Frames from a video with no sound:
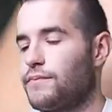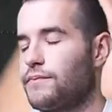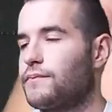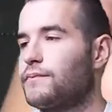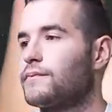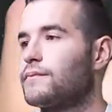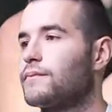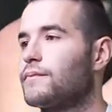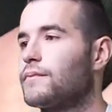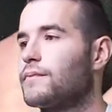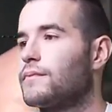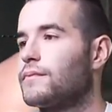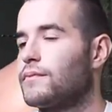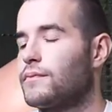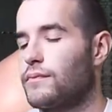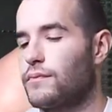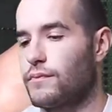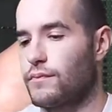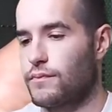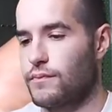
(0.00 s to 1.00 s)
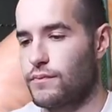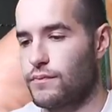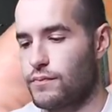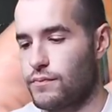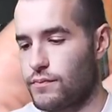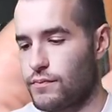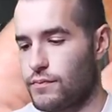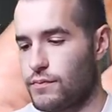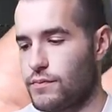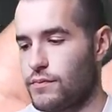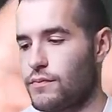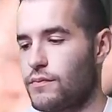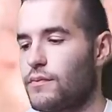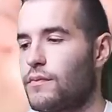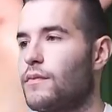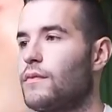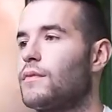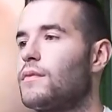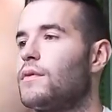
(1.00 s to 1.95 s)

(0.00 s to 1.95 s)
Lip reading: [no speech]